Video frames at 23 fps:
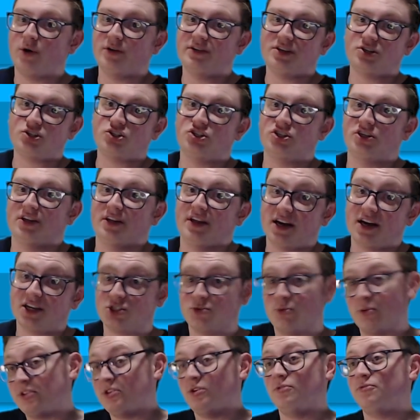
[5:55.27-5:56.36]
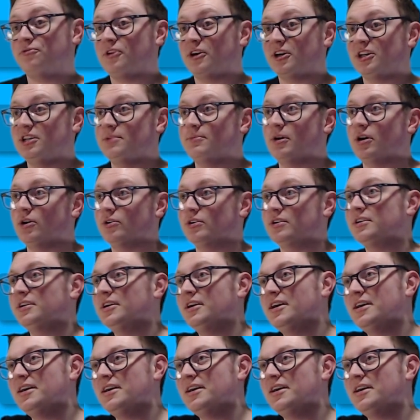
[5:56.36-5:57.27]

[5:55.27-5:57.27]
Edition Deluxe with new funky mode,